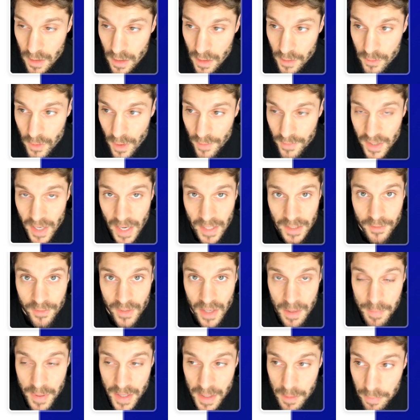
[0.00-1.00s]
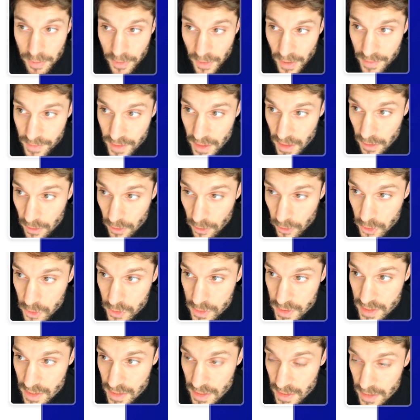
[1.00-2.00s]
If you have an ActiveCampaign plan that
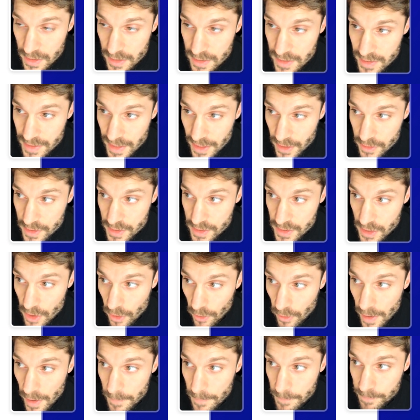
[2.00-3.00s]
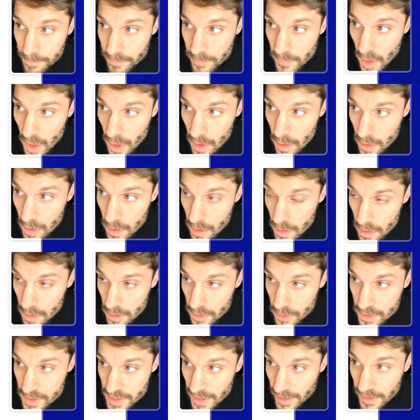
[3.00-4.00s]
includes the sales CRM,
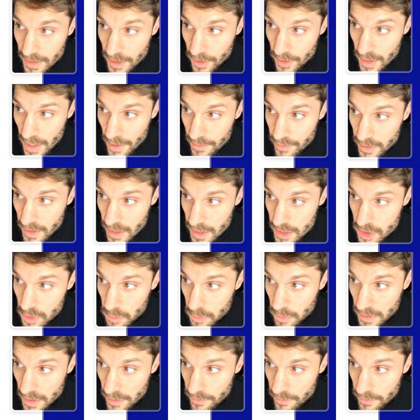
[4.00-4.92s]
your secondary navigation will